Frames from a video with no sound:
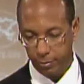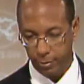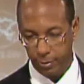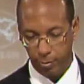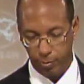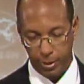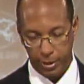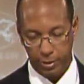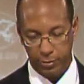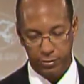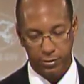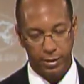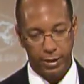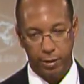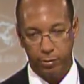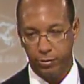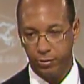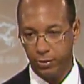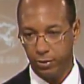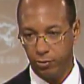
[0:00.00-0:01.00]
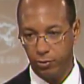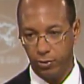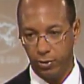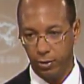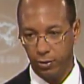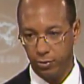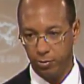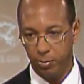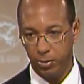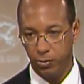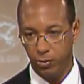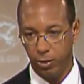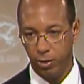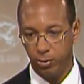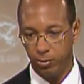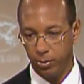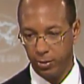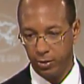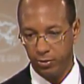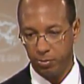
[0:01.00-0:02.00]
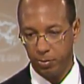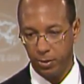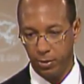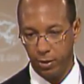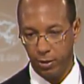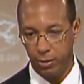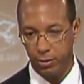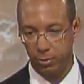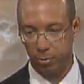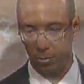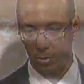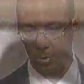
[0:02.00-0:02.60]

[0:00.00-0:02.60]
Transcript: the Iranians announced that she has been charged with espionage.